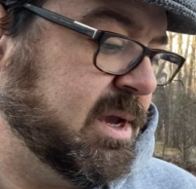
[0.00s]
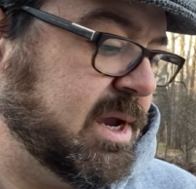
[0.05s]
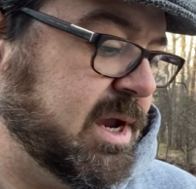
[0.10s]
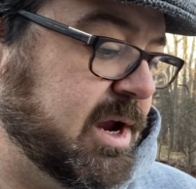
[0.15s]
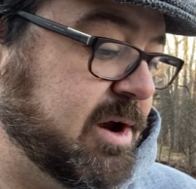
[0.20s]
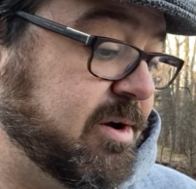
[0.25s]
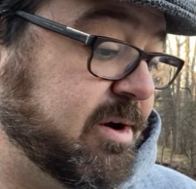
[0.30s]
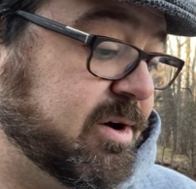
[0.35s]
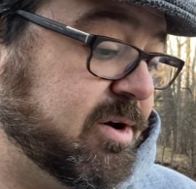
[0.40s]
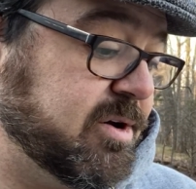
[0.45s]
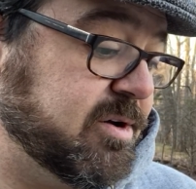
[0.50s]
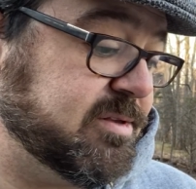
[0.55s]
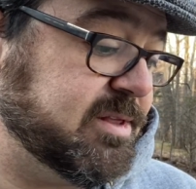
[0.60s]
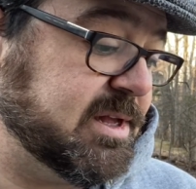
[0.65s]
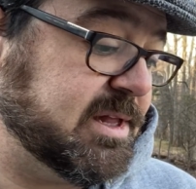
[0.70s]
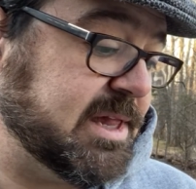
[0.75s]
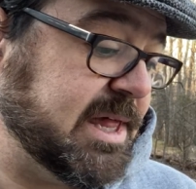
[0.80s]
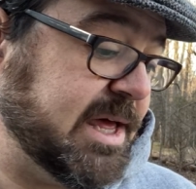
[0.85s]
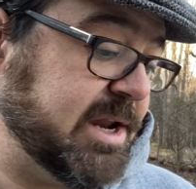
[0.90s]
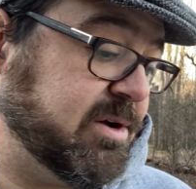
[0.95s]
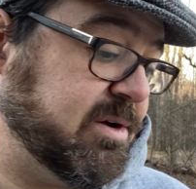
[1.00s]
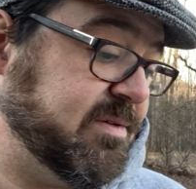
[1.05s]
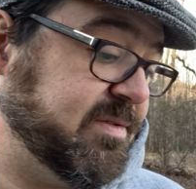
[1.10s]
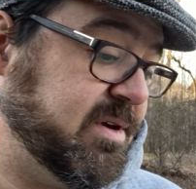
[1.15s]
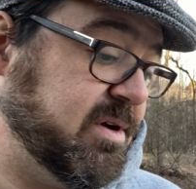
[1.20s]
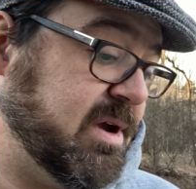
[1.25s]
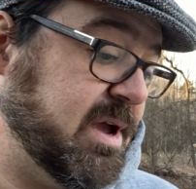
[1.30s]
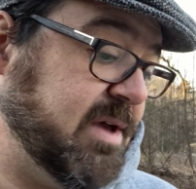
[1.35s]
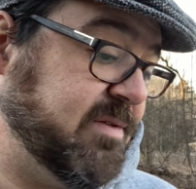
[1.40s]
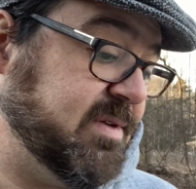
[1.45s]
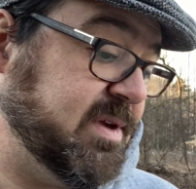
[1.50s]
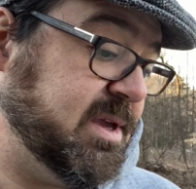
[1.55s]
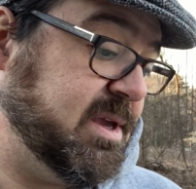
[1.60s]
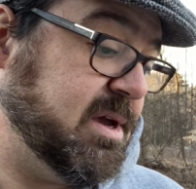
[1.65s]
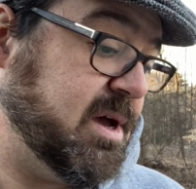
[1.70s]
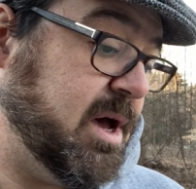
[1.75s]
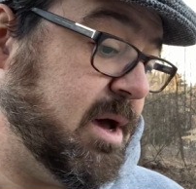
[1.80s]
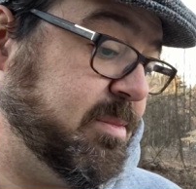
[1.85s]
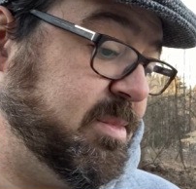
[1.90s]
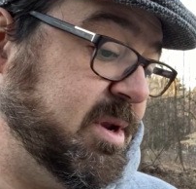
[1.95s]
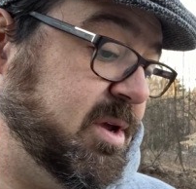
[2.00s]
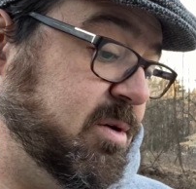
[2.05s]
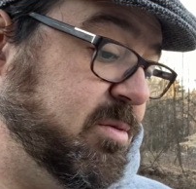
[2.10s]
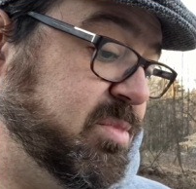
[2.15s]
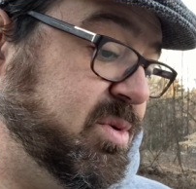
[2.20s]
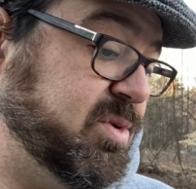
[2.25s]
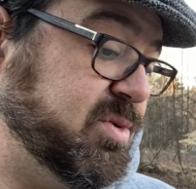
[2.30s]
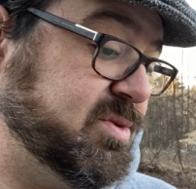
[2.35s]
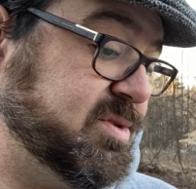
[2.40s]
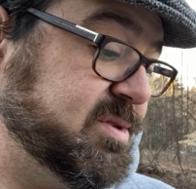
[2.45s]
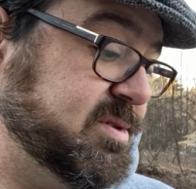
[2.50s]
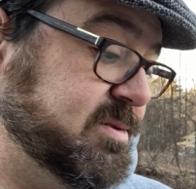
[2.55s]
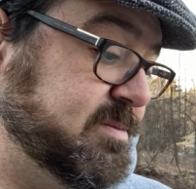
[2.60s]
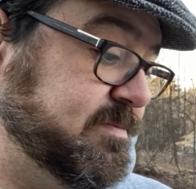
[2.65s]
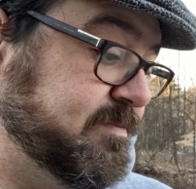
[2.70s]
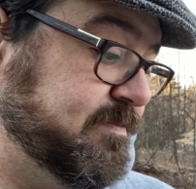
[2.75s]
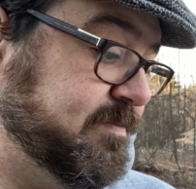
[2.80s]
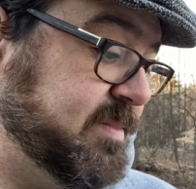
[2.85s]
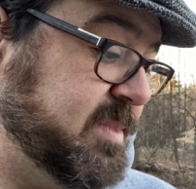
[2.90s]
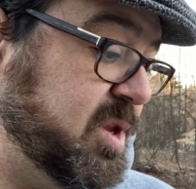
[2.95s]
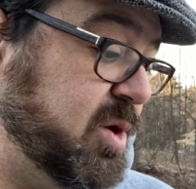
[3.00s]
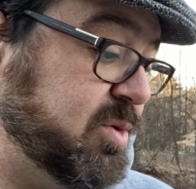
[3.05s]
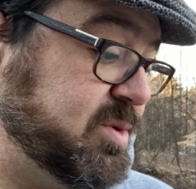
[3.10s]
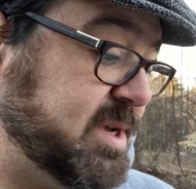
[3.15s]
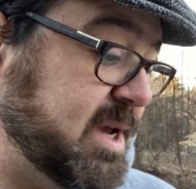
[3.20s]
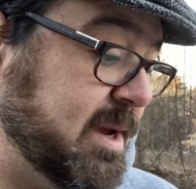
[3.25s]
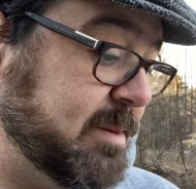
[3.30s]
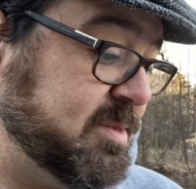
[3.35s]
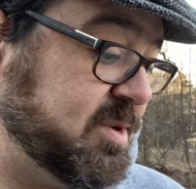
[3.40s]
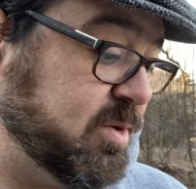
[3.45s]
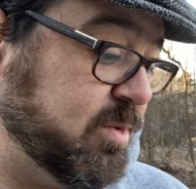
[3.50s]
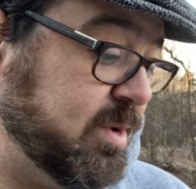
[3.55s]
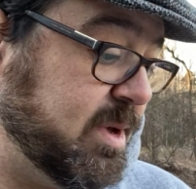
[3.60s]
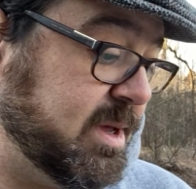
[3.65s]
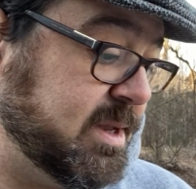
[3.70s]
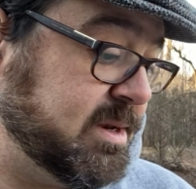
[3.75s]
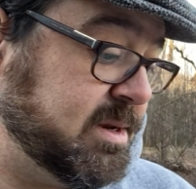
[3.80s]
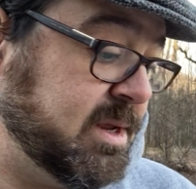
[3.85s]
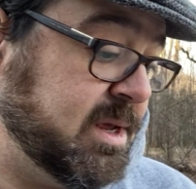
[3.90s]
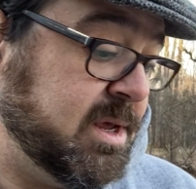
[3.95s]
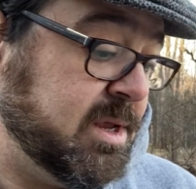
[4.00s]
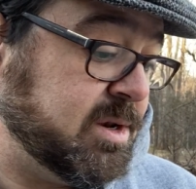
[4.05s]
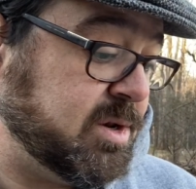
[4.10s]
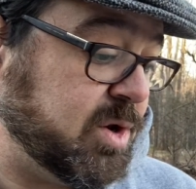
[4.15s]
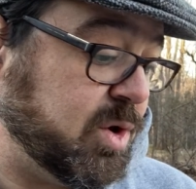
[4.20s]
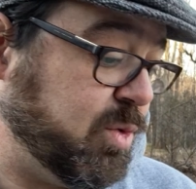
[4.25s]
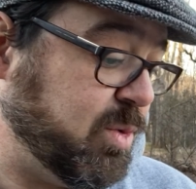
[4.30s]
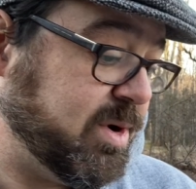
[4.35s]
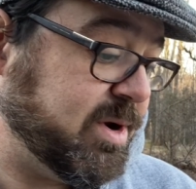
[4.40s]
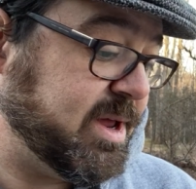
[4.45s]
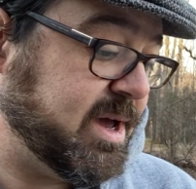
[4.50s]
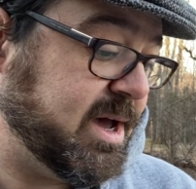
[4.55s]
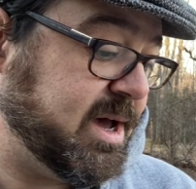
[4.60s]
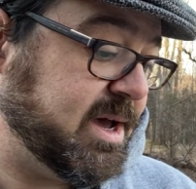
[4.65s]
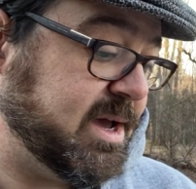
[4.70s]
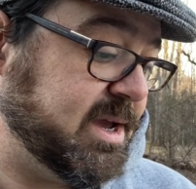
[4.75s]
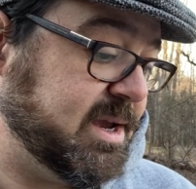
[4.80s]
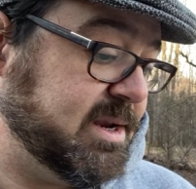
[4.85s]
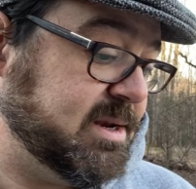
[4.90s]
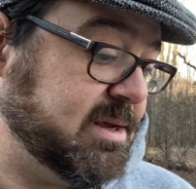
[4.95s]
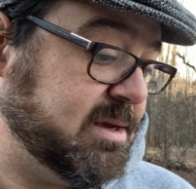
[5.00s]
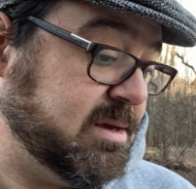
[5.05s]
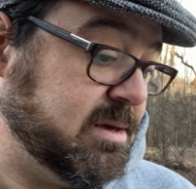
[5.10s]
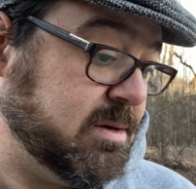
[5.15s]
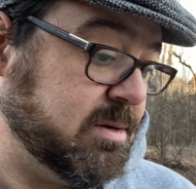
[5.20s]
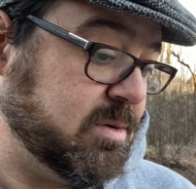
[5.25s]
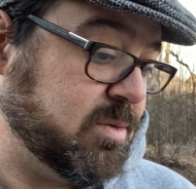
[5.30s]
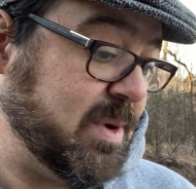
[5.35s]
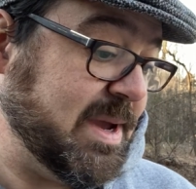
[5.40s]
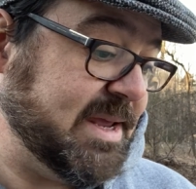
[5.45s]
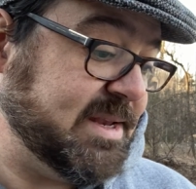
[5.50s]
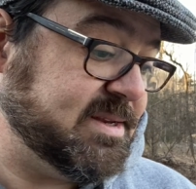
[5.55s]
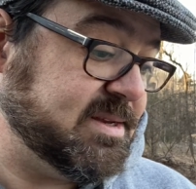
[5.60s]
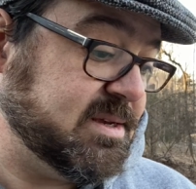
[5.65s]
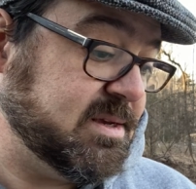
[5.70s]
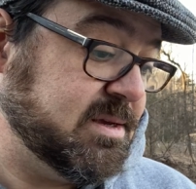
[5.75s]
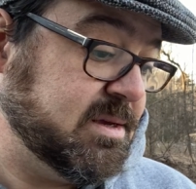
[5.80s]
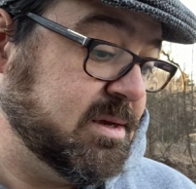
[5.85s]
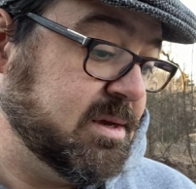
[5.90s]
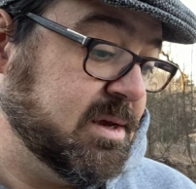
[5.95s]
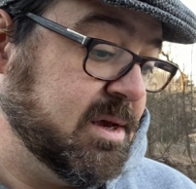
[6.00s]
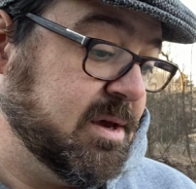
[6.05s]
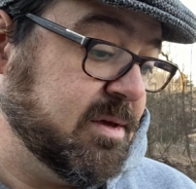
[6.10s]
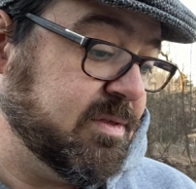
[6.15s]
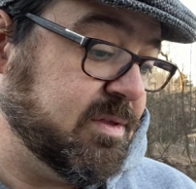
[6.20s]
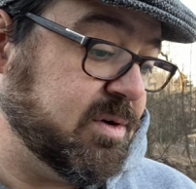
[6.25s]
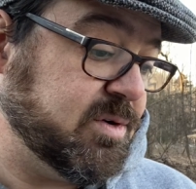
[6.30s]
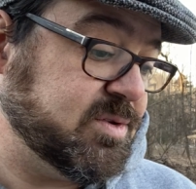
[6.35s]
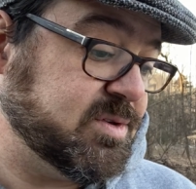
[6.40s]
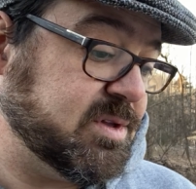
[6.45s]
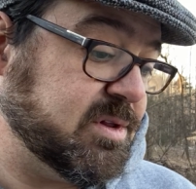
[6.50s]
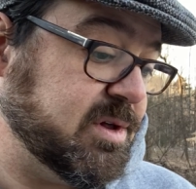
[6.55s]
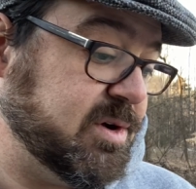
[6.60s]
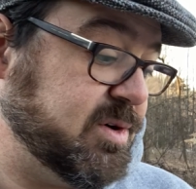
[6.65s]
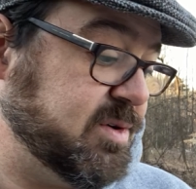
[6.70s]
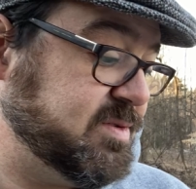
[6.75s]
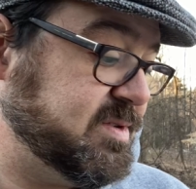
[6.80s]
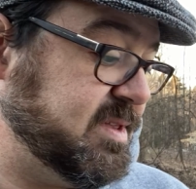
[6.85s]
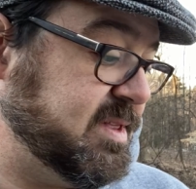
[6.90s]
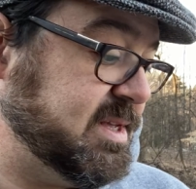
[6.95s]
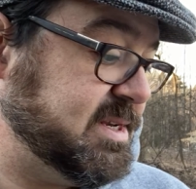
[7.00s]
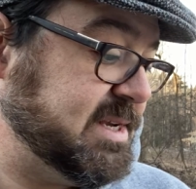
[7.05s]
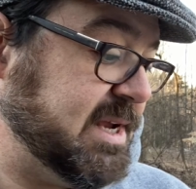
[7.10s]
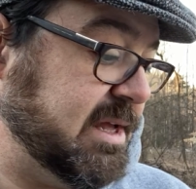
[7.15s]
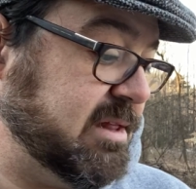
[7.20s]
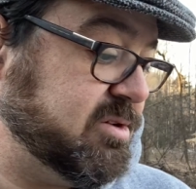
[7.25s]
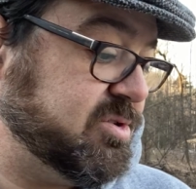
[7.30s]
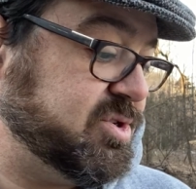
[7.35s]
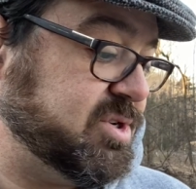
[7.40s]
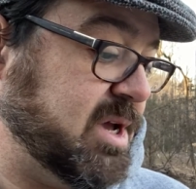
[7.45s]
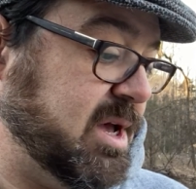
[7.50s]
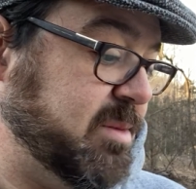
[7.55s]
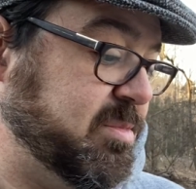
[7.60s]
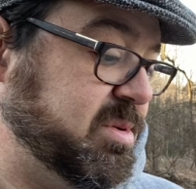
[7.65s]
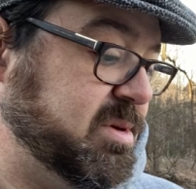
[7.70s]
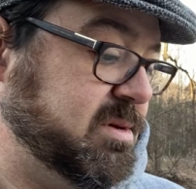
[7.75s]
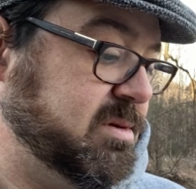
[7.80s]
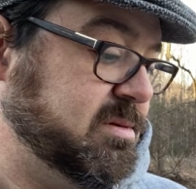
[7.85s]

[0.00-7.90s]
Eric heard the clatter of their heavy hobnail boots. No time to run, nowhere to hide. Wait, those clothes in the tailor shop.